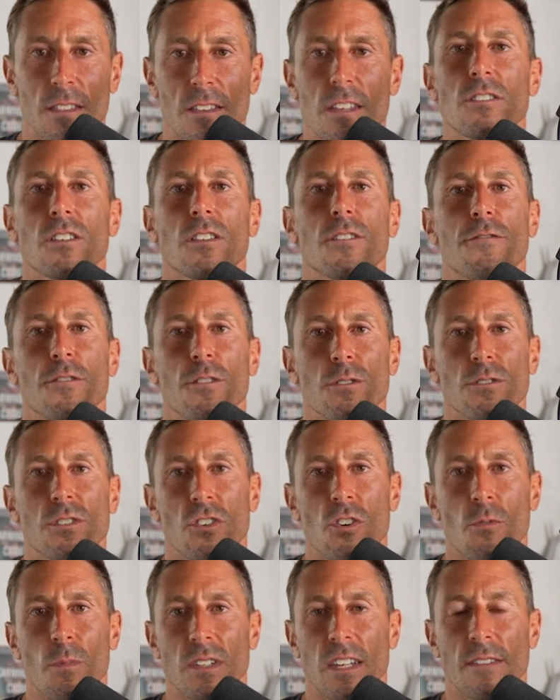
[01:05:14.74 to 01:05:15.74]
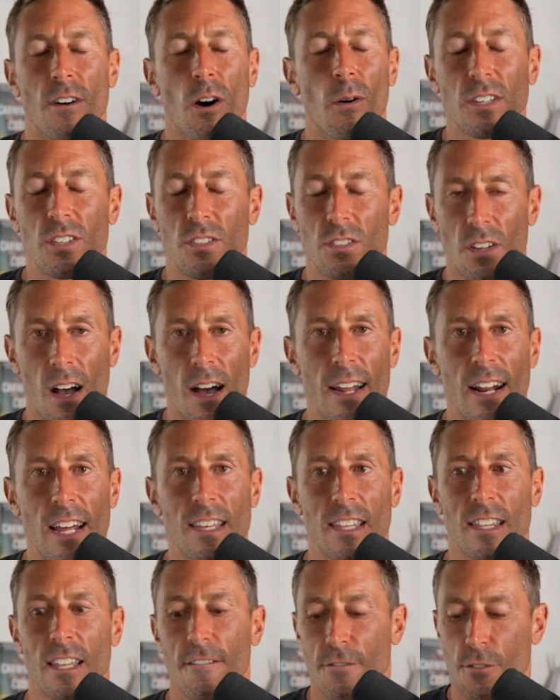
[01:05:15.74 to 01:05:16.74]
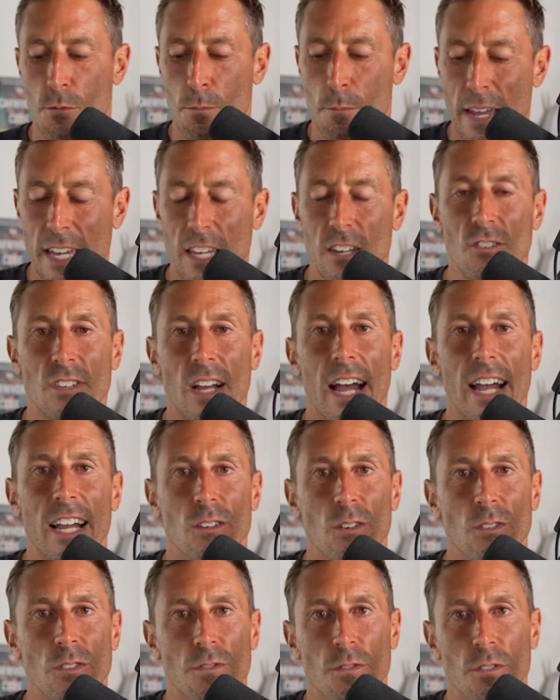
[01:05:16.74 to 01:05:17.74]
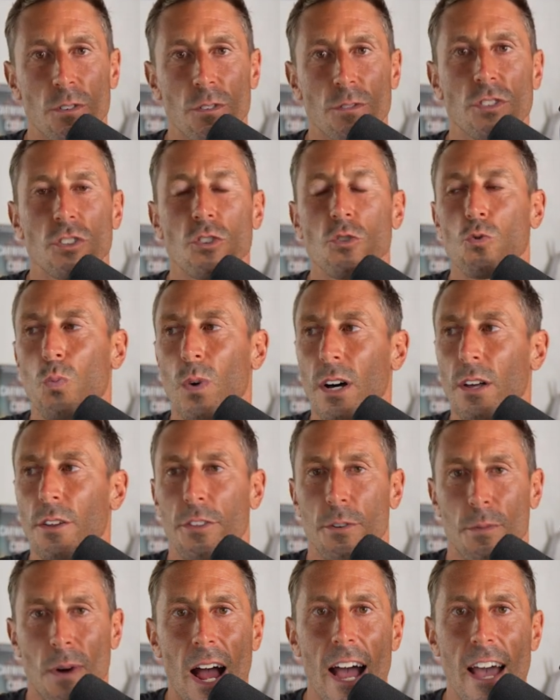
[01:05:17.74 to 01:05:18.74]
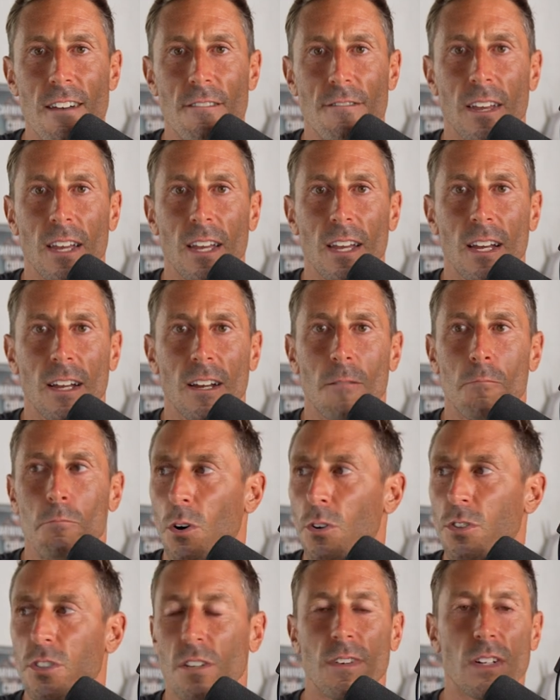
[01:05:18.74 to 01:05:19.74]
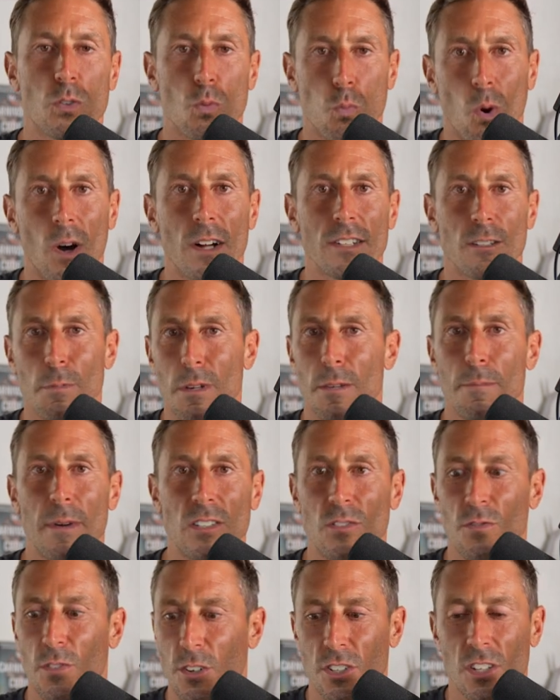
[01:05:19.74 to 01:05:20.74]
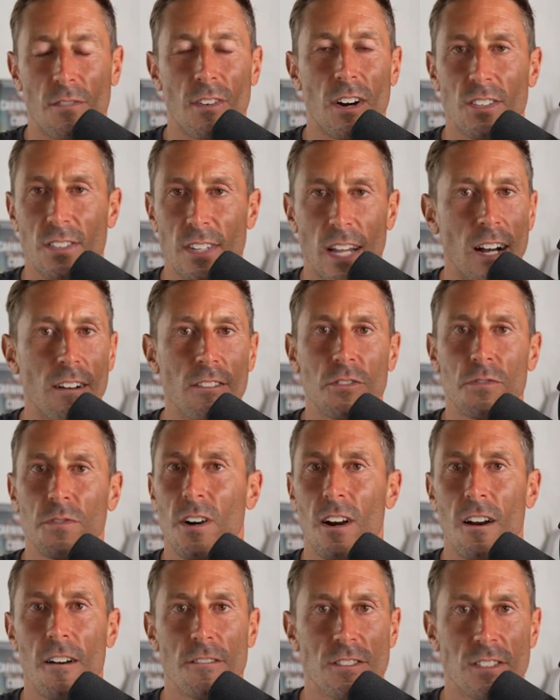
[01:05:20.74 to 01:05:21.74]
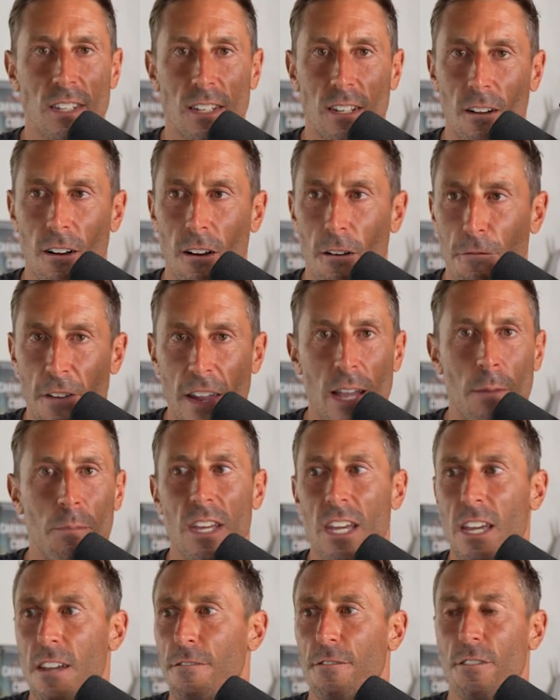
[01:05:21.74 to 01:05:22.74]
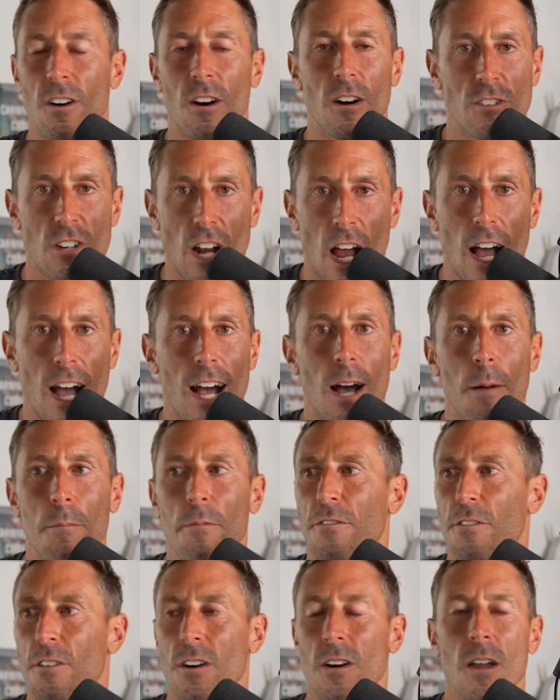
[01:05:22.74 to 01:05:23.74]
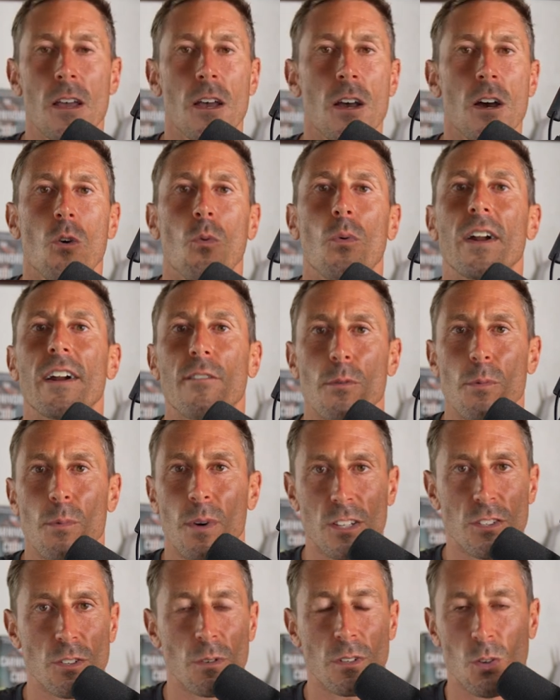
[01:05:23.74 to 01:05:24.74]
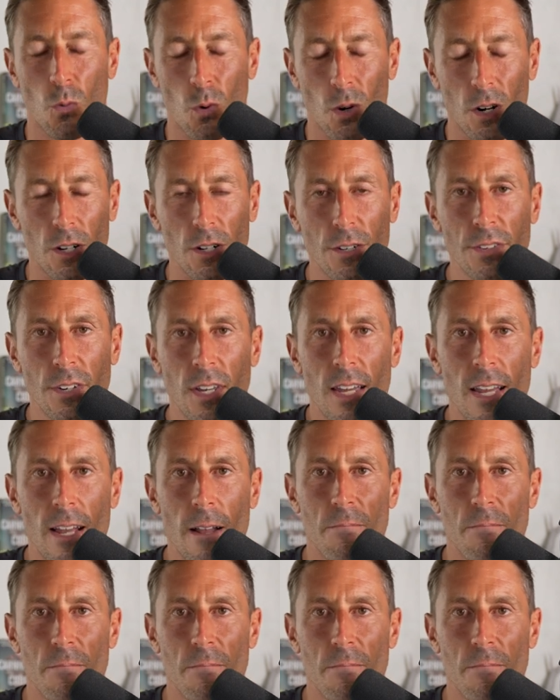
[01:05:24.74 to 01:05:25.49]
These are the foods humans have always sought. I think that if you make your diet those foods, you will thrive. Most of us want to be the best version of ourselves for our family, for our job, for whatever we want to do in the world.